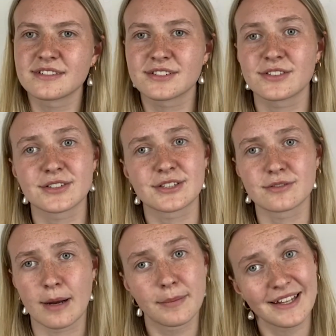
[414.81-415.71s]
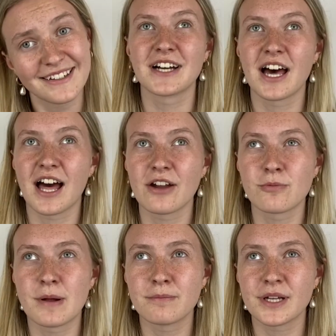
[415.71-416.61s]
just trembling. I
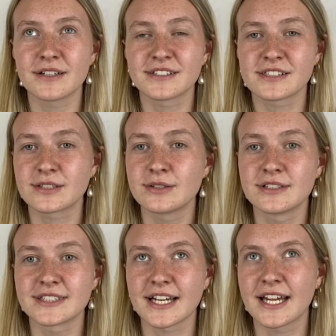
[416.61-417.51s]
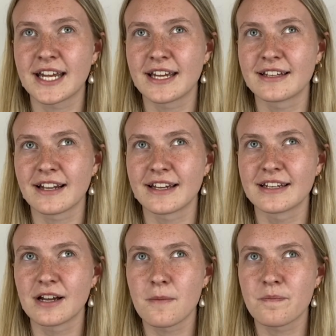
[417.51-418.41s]
remember as soon as I hit
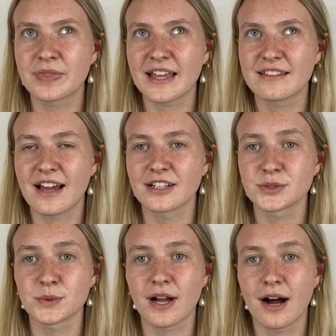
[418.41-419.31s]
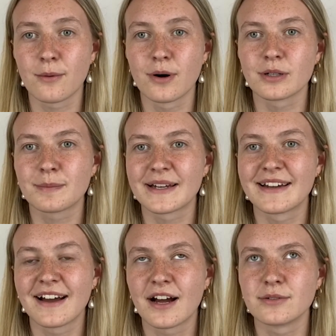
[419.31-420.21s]
like the actual catwalk
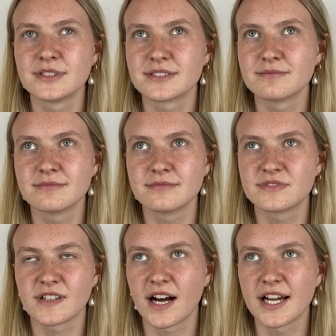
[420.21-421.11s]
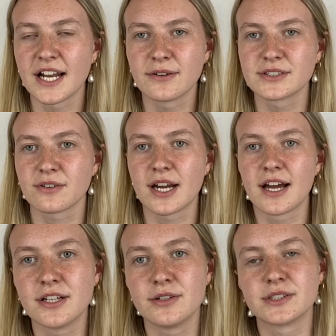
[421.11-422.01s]
bit, I was fine. I was great.
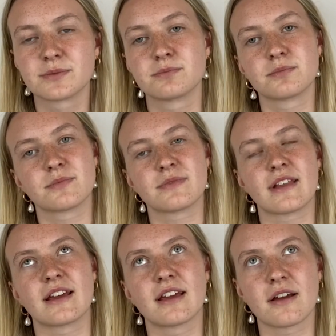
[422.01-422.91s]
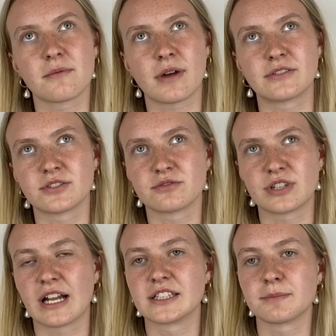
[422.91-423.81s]
it's like I've done
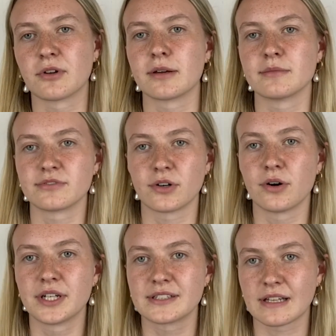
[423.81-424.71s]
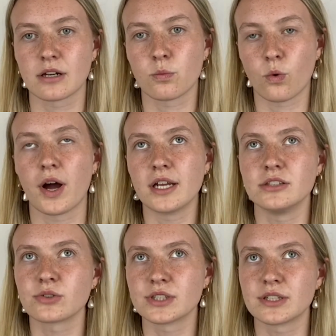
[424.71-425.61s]
freelance modelling before and it's like what I
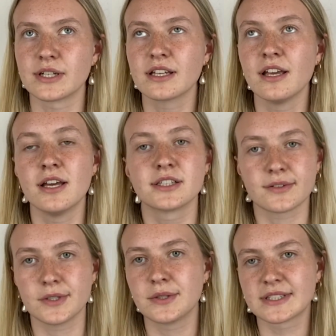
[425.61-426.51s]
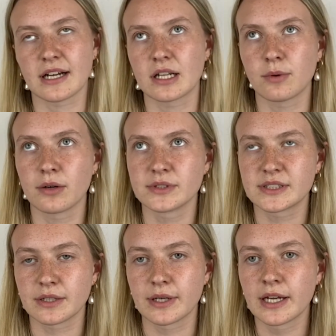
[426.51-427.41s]
enjoy doing. So I knew exactly what I was
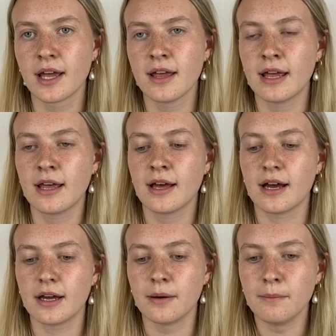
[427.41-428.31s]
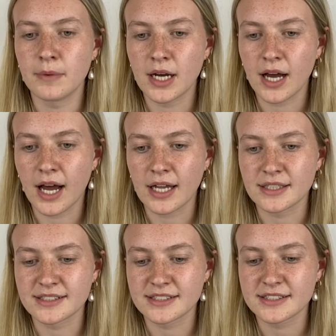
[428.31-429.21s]
doing.
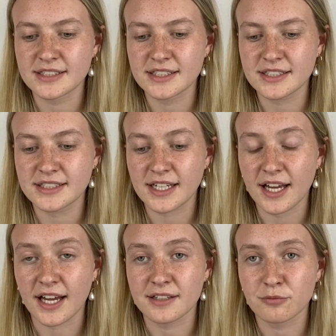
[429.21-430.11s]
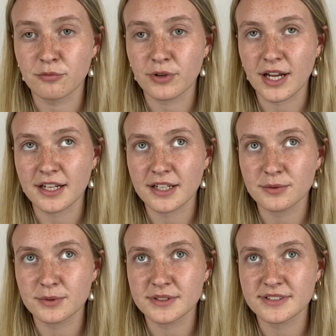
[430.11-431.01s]
And yeah, Rihanna
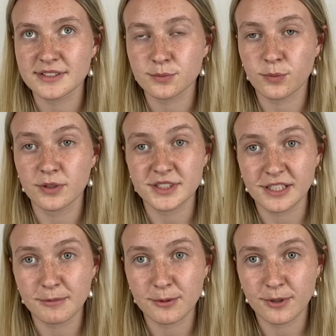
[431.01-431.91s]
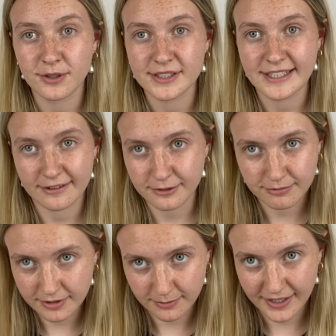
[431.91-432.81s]
was watching me walk down the
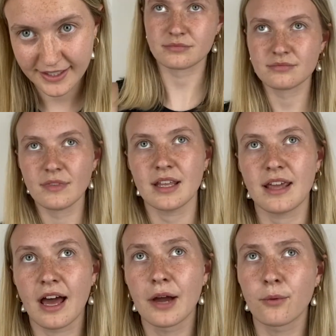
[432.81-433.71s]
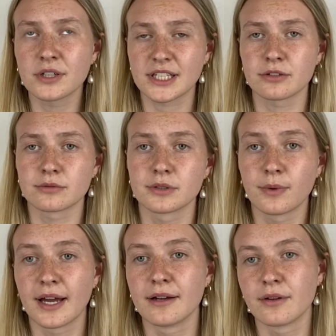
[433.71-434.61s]
runway. Yeah, I walked down the
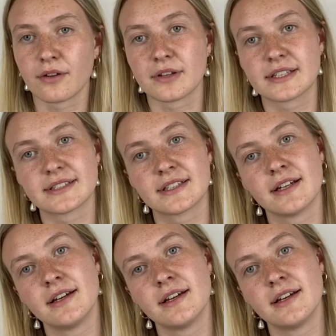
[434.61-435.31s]
runway with all this